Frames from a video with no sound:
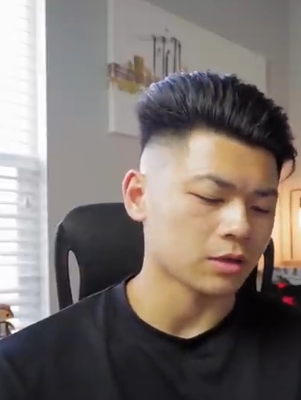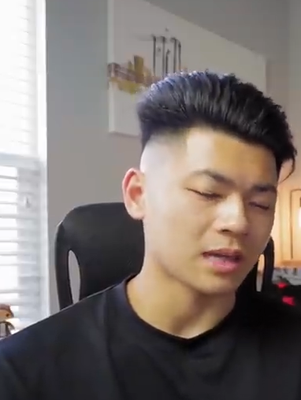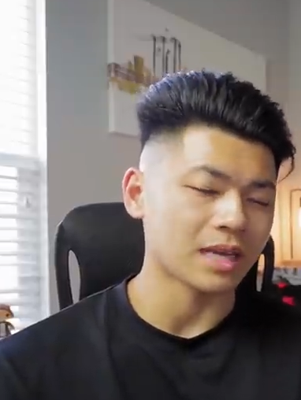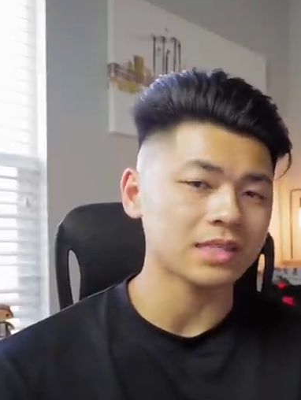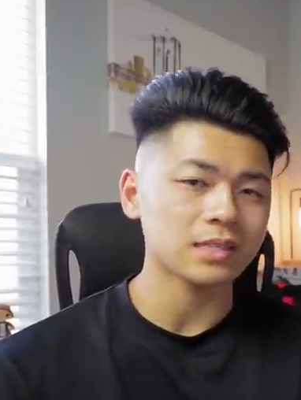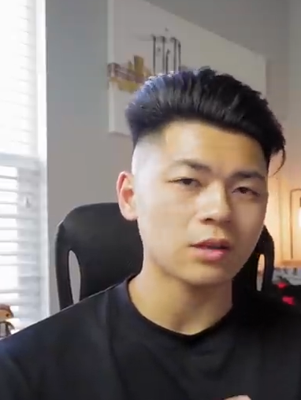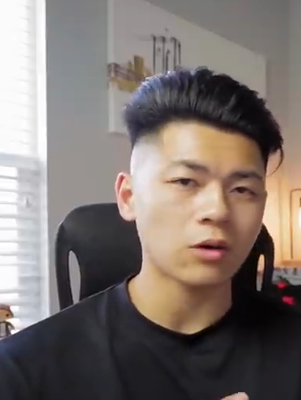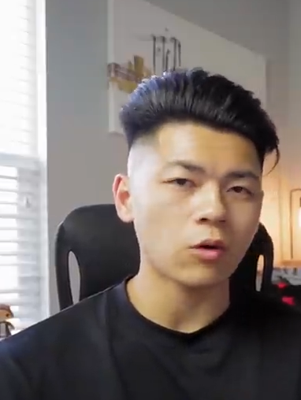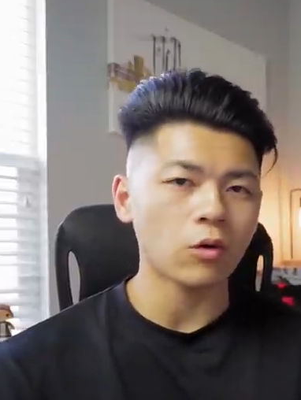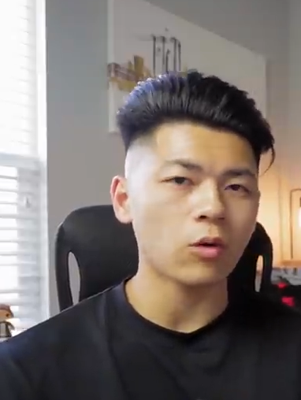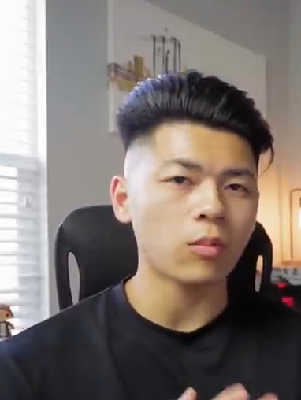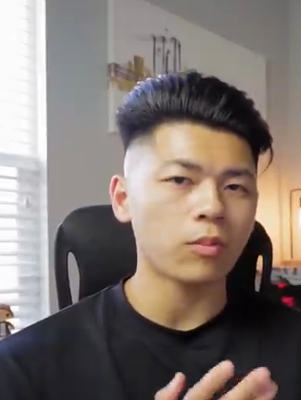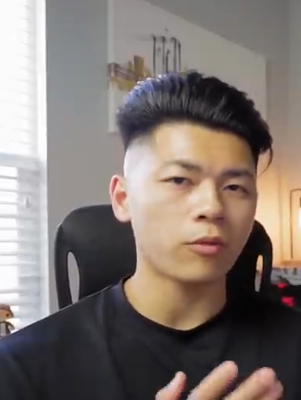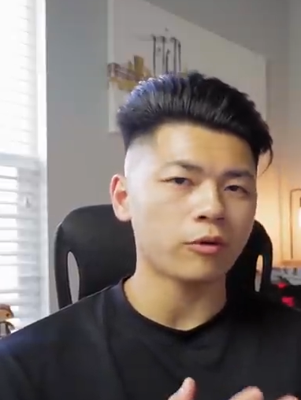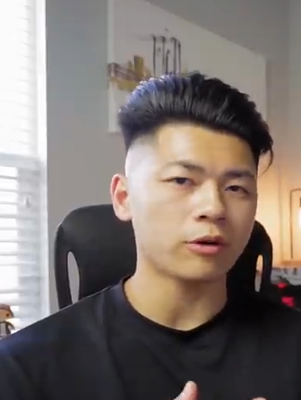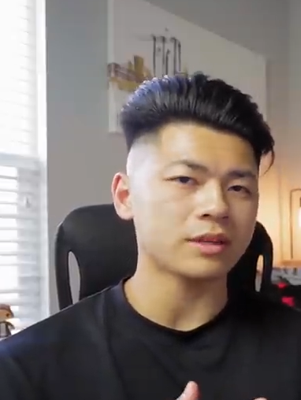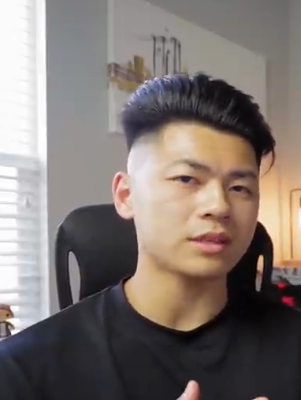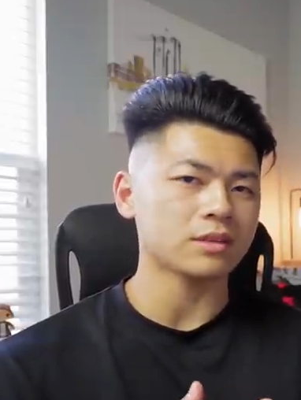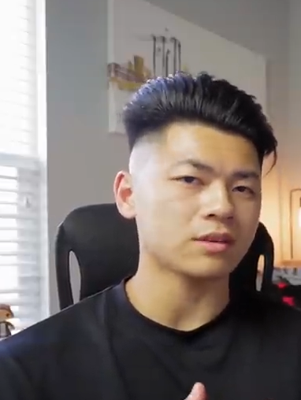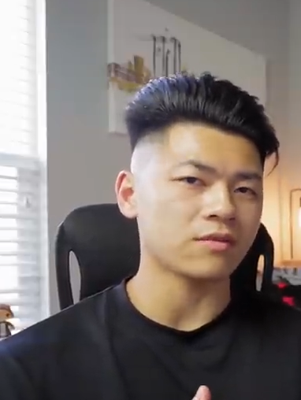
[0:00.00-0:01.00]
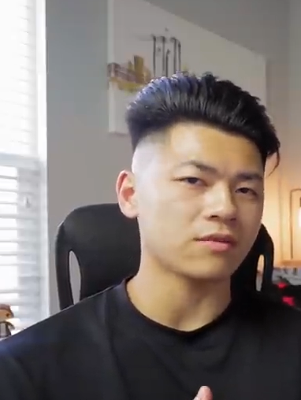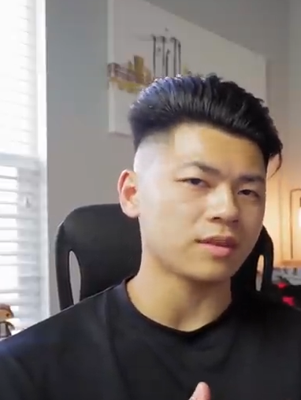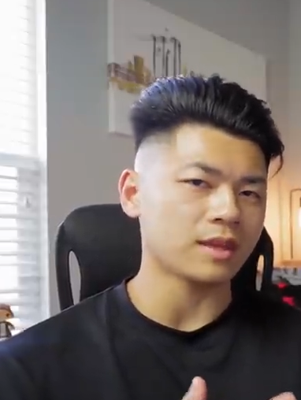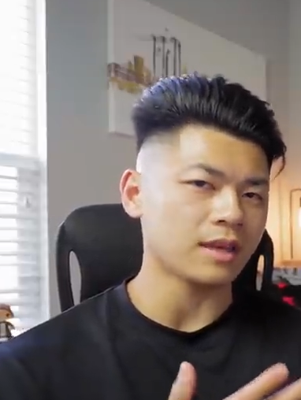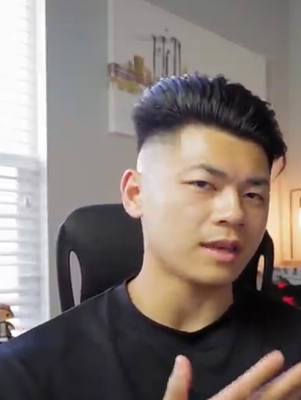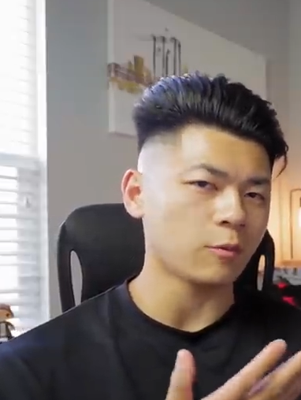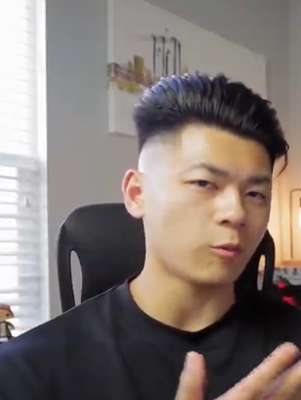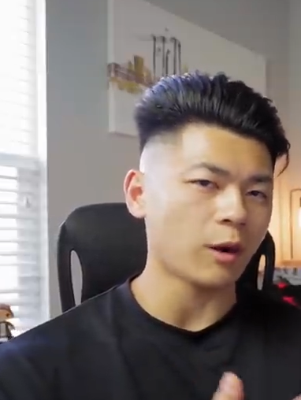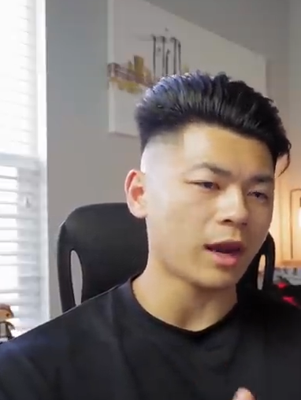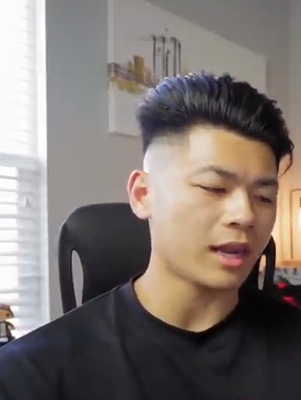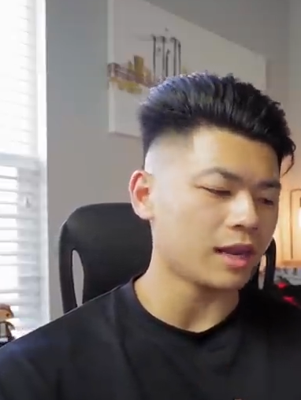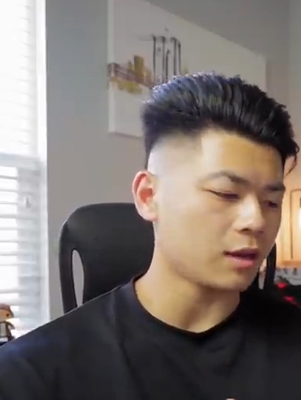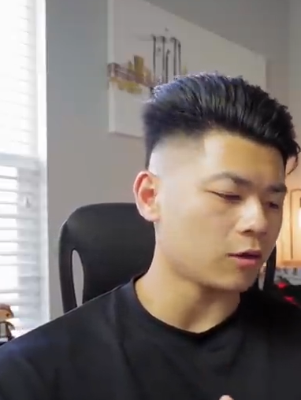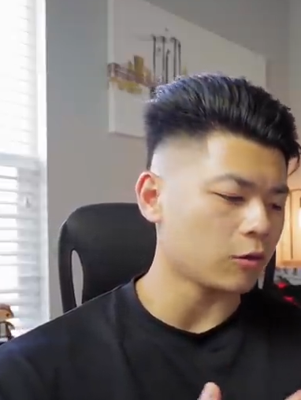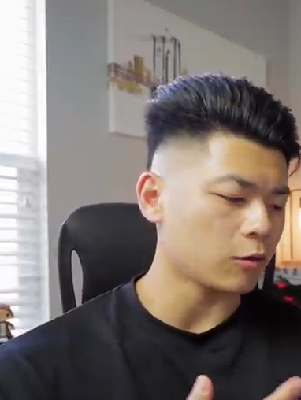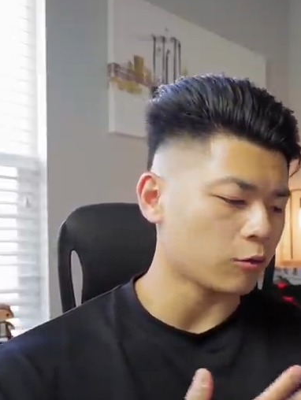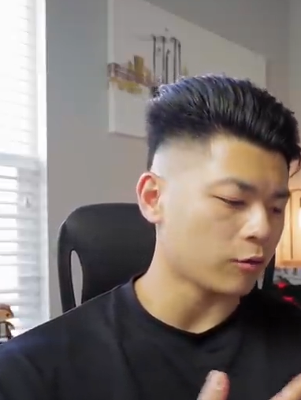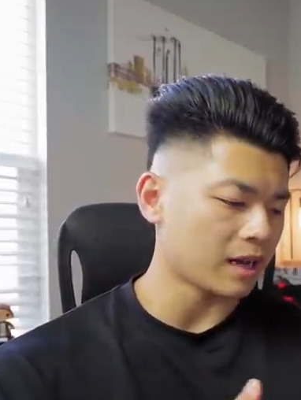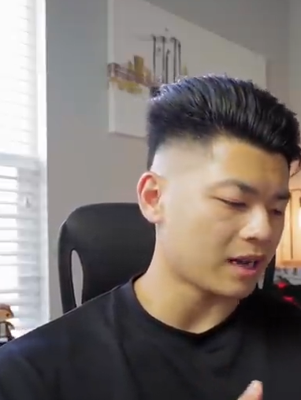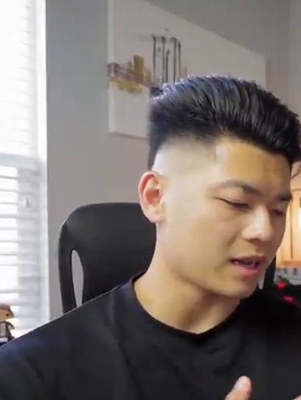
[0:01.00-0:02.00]
That's the whole point of the radial,
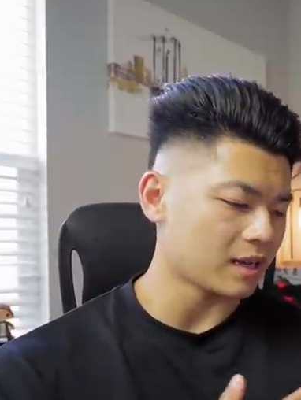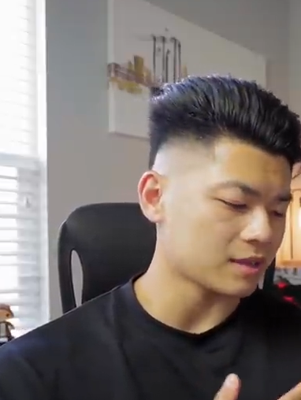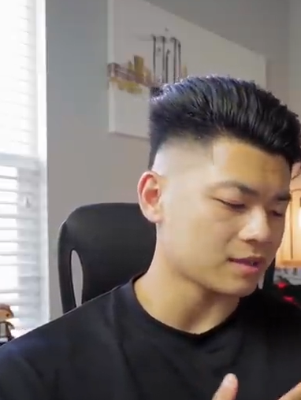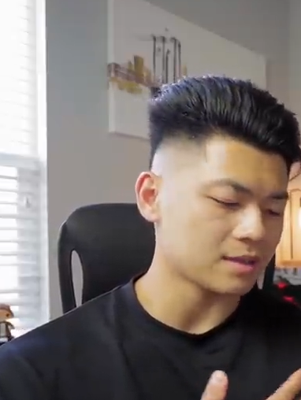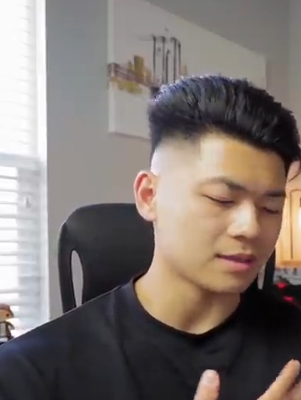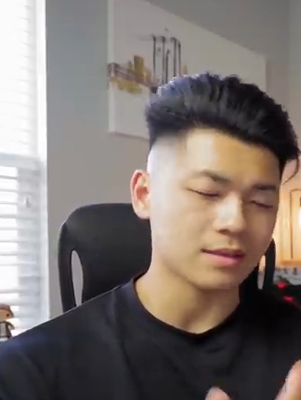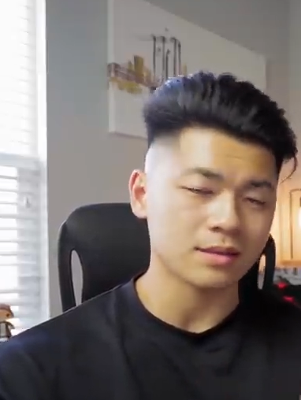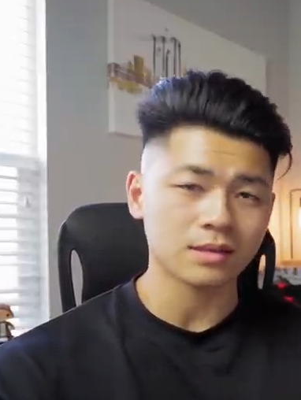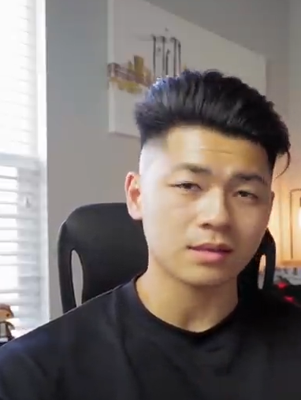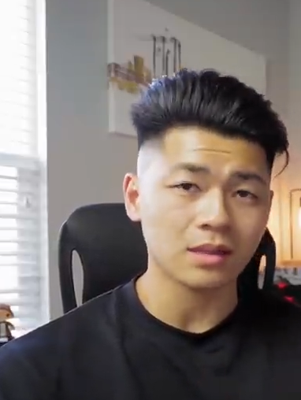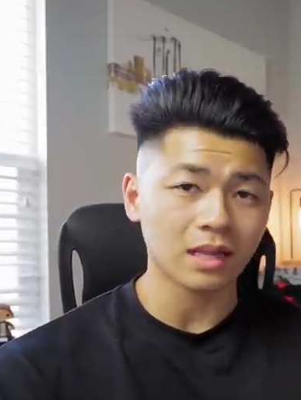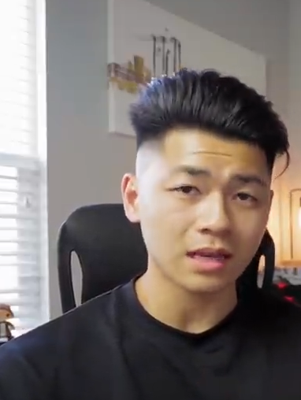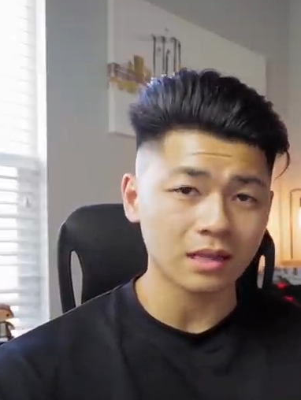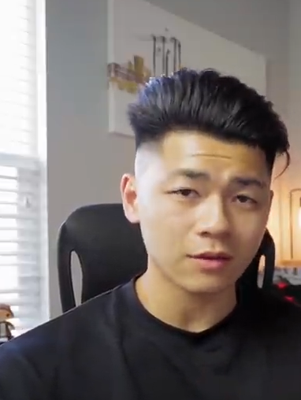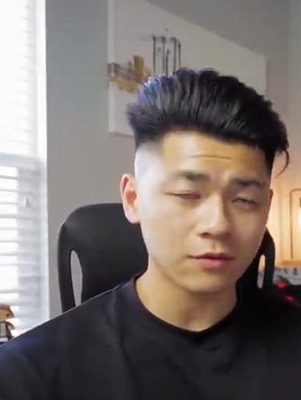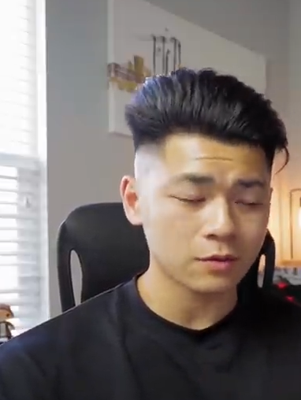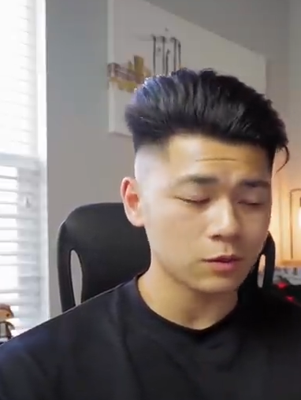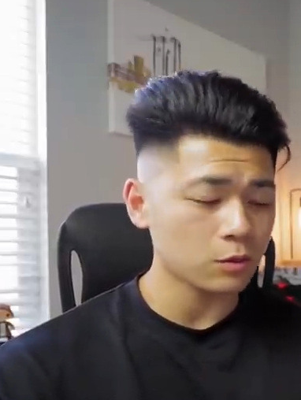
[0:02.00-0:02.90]
gradients, and the selective